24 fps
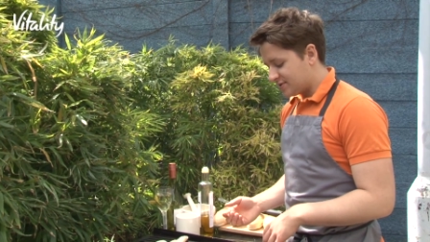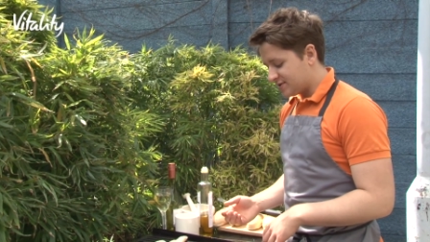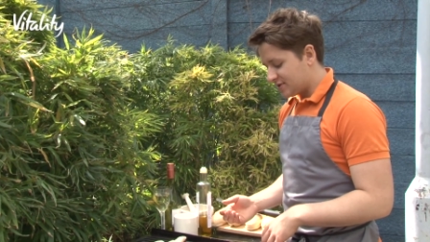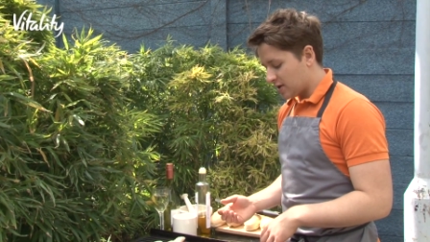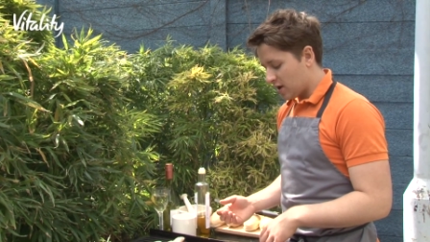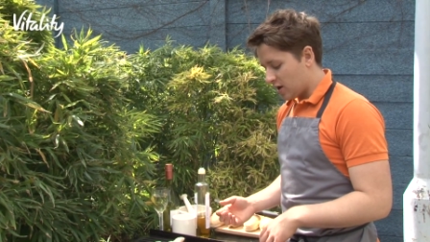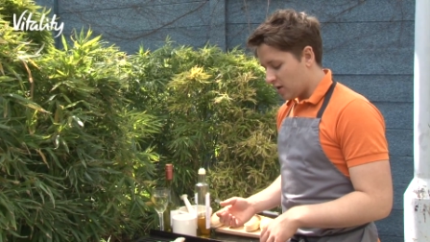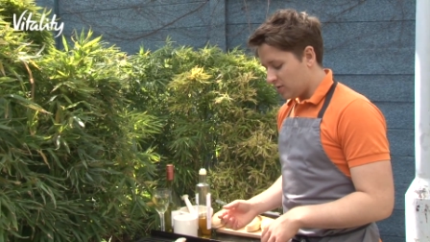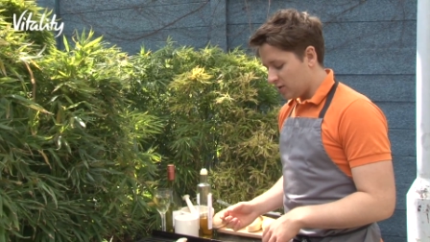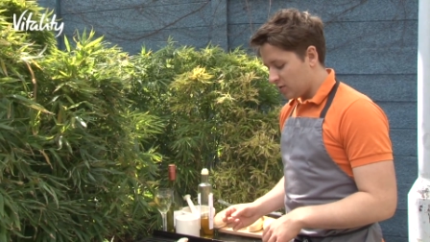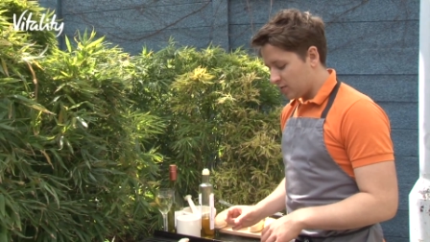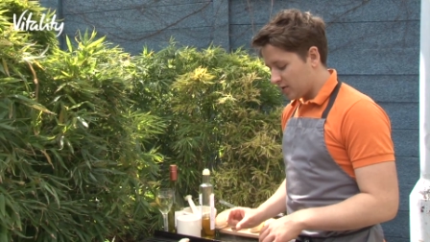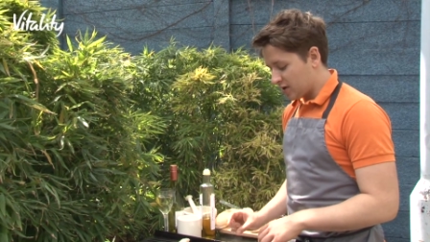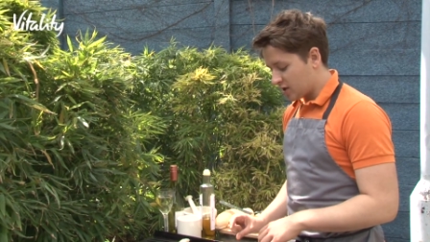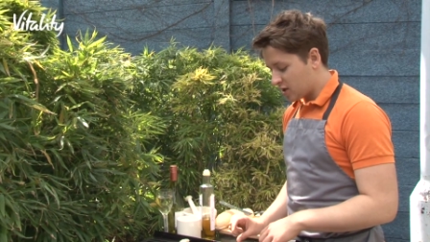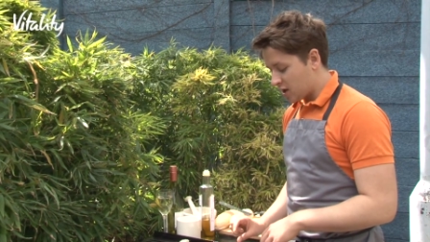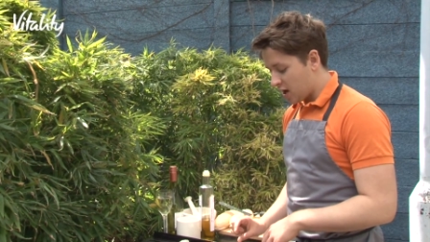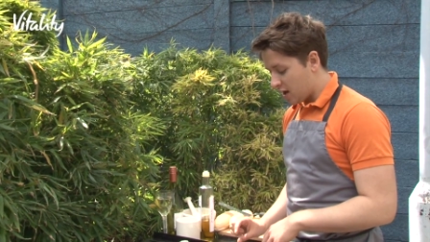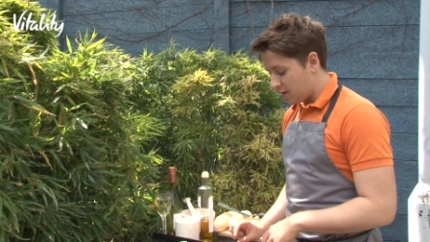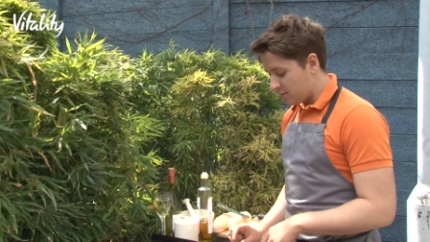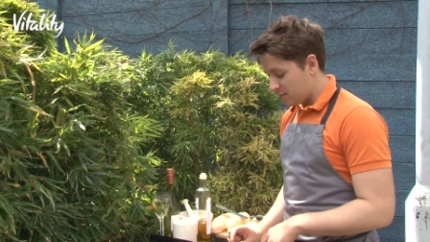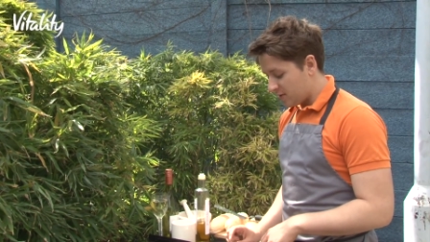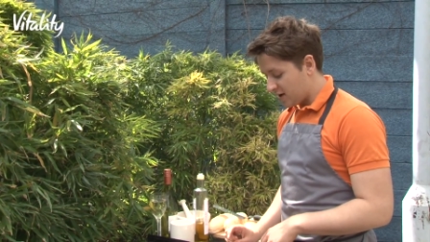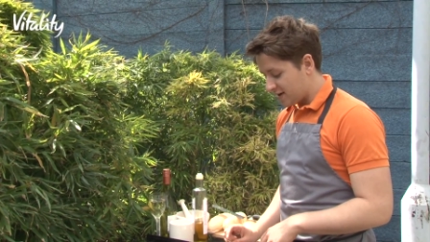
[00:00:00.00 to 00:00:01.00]
So you want to
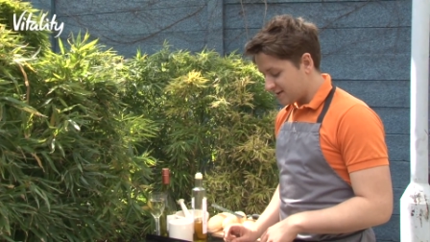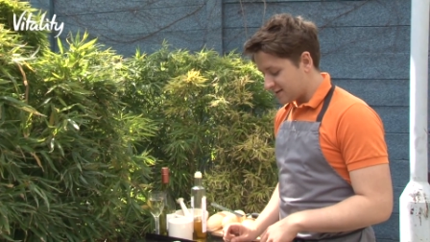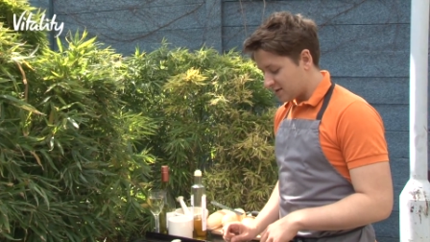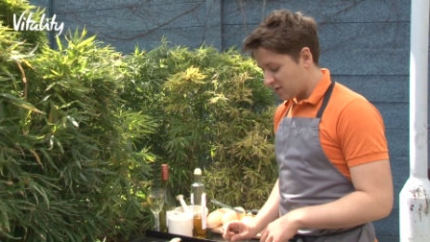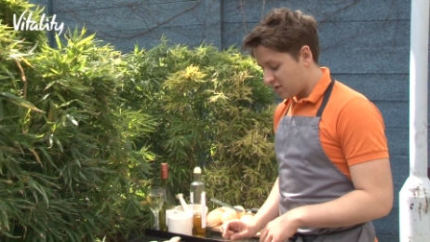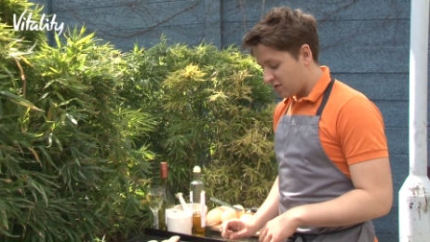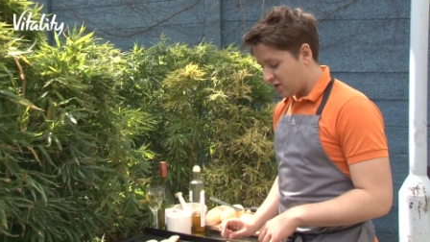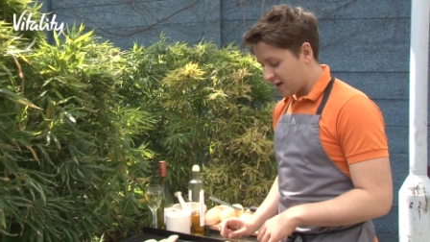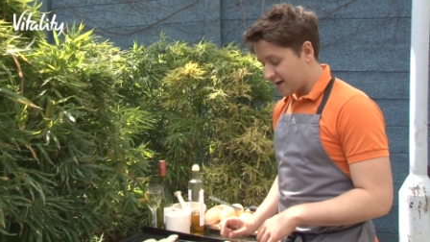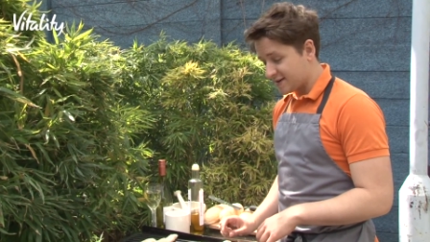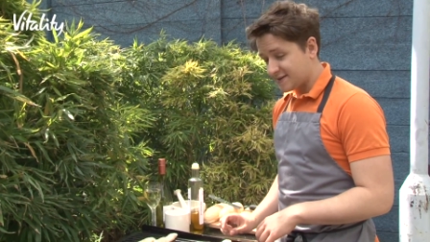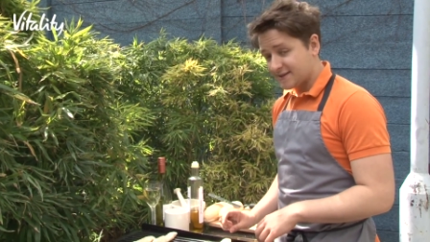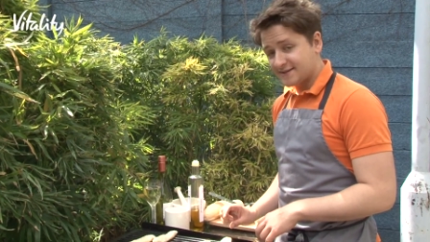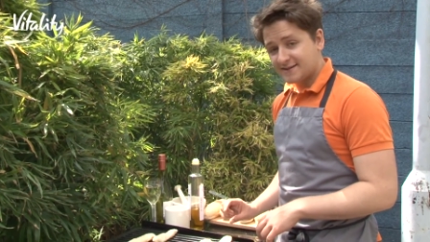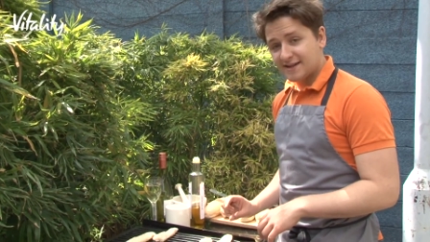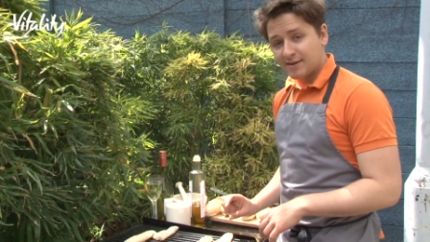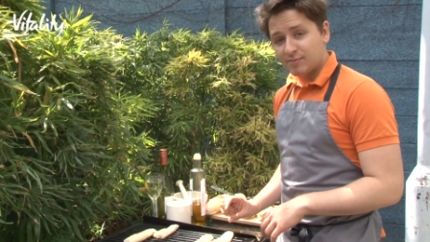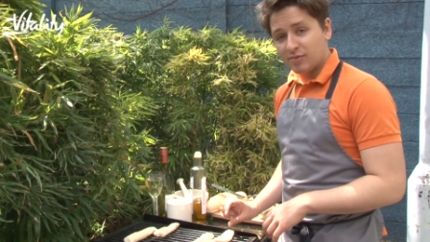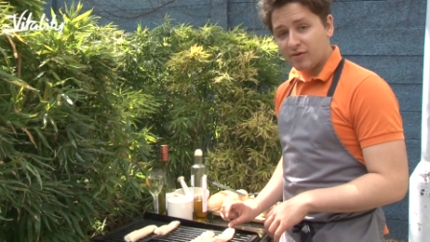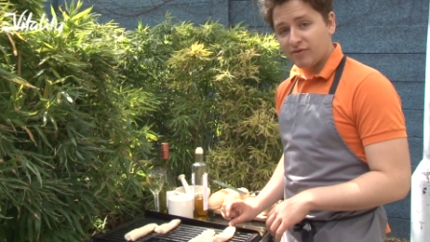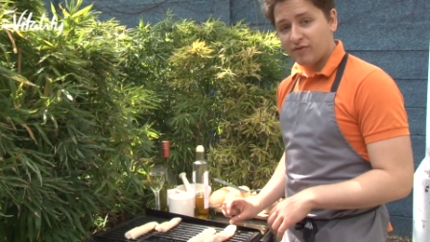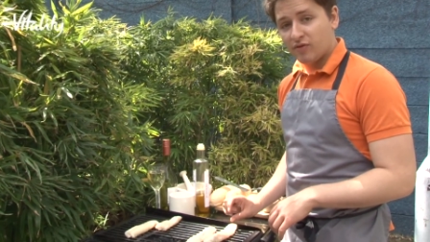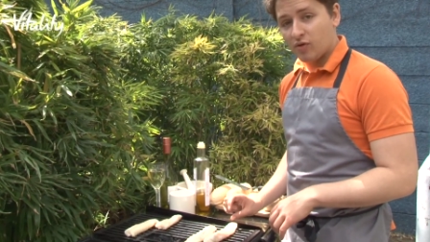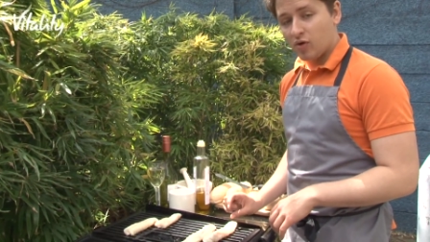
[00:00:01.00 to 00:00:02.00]
cut them nice and thick, as I
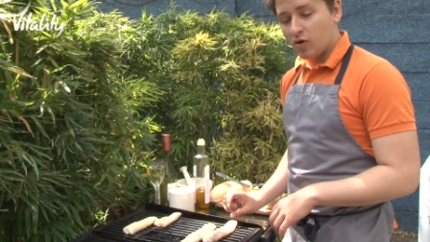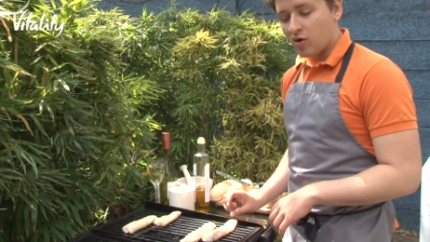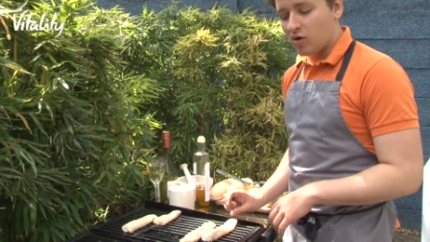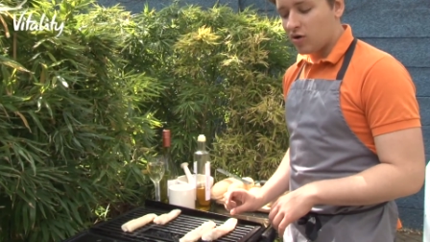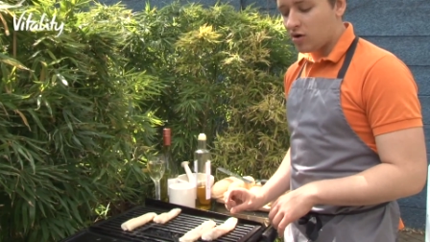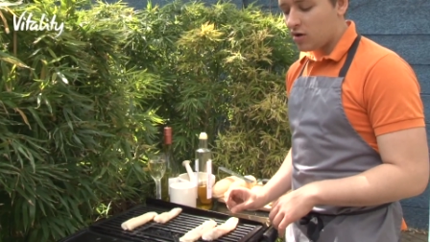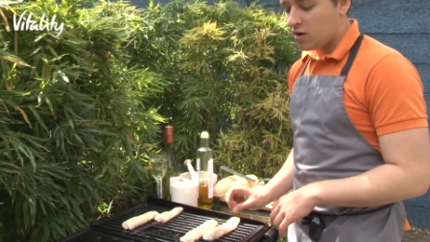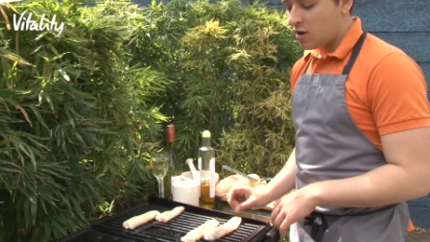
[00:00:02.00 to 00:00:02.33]
said before,